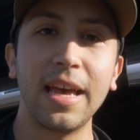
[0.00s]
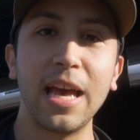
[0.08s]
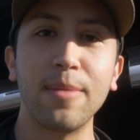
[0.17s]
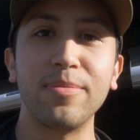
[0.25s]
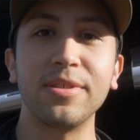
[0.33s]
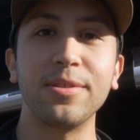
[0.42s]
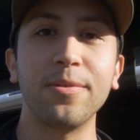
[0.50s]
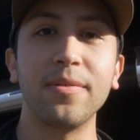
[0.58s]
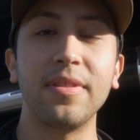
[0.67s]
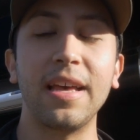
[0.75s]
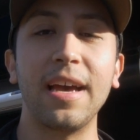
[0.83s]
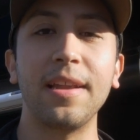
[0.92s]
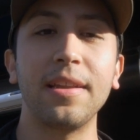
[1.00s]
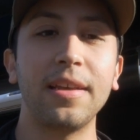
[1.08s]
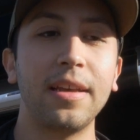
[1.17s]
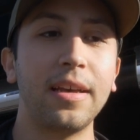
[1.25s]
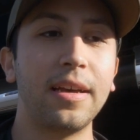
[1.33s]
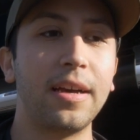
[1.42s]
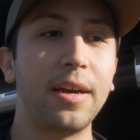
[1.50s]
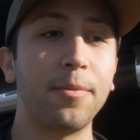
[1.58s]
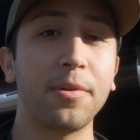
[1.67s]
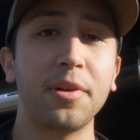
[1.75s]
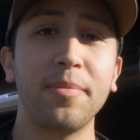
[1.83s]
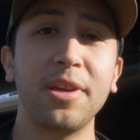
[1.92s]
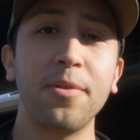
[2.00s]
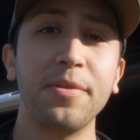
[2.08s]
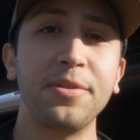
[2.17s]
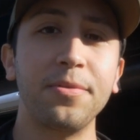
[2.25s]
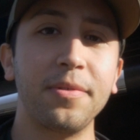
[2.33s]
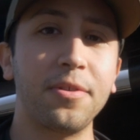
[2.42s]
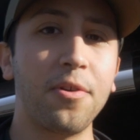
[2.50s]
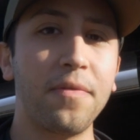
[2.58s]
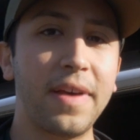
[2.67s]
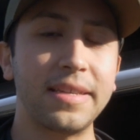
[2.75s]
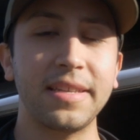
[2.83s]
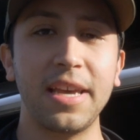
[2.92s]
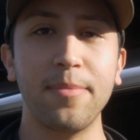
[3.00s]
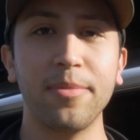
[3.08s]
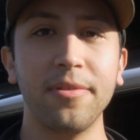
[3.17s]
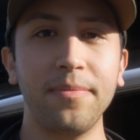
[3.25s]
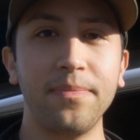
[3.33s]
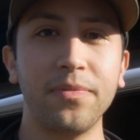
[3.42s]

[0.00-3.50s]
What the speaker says: episode that we're going to be going to a Go Fast camper